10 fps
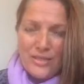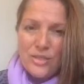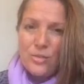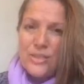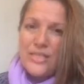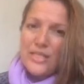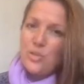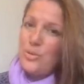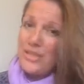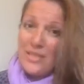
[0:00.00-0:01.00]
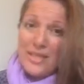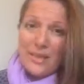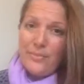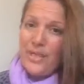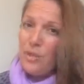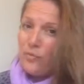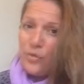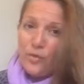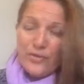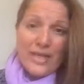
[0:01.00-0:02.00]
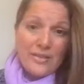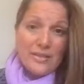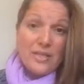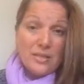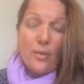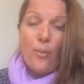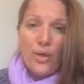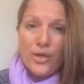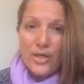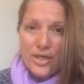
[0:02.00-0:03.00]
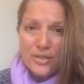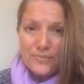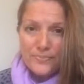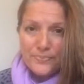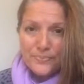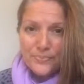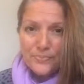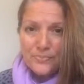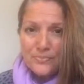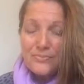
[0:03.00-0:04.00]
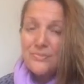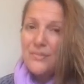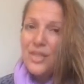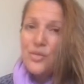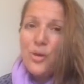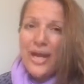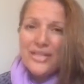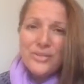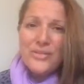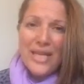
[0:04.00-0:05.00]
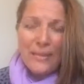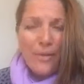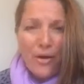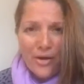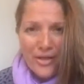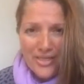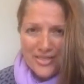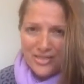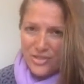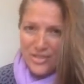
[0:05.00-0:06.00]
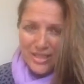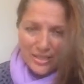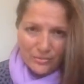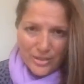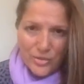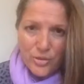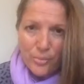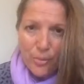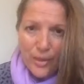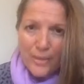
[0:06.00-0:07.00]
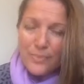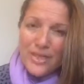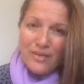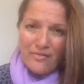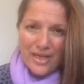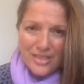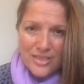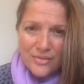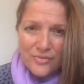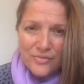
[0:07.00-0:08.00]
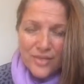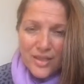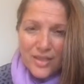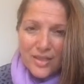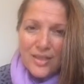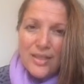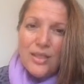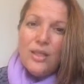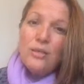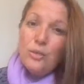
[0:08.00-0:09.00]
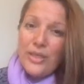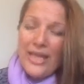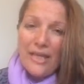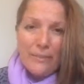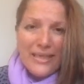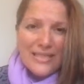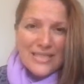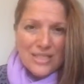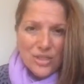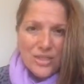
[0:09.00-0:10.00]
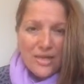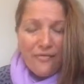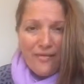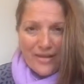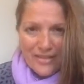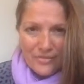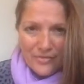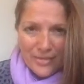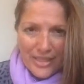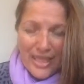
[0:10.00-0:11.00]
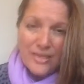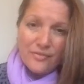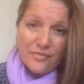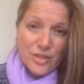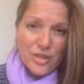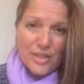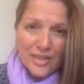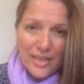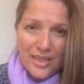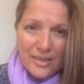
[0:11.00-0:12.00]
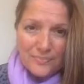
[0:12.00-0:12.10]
So it's like doing the same thing over and over again that doesn't work. Trying too damn hard instead of just getting right to the point, being effective, learning how to make decisions effectively and efficiently.